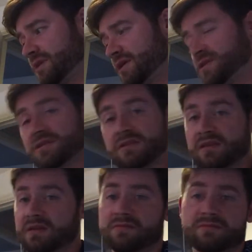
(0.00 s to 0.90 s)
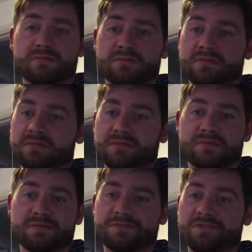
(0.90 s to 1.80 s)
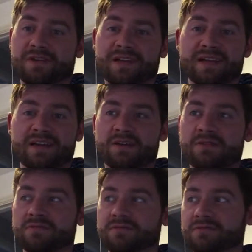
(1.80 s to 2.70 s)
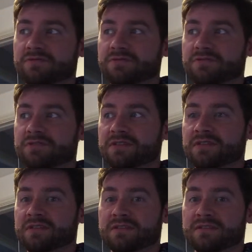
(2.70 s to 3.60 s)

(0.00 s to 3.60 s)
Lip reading: It's just the thing. Just gotta let it go, unfortunately.